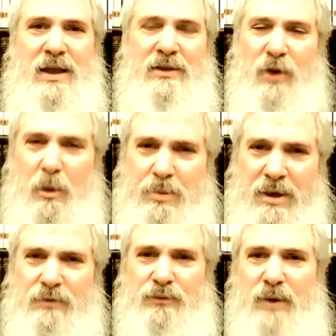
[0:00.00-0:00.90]
Don't be
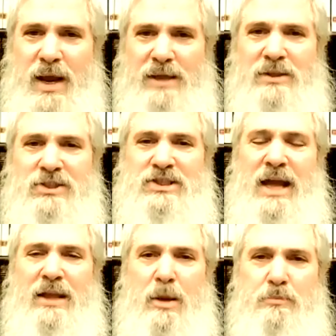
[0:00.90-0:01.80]
afraid to
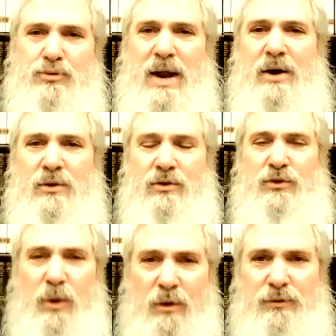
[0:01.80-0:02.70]
stand up proud and
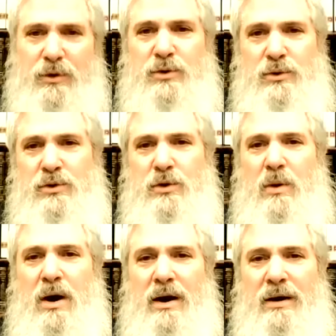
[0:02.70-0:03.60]
tall for who you
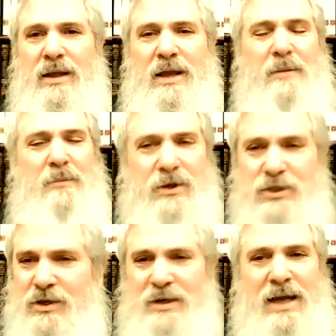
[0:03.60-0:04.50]
are, because
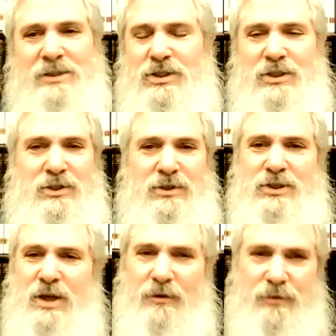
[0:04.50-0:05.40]
you're not just
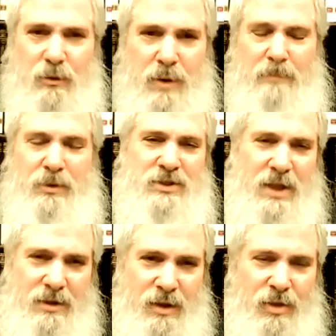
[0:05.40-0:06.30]
yourself, you're representing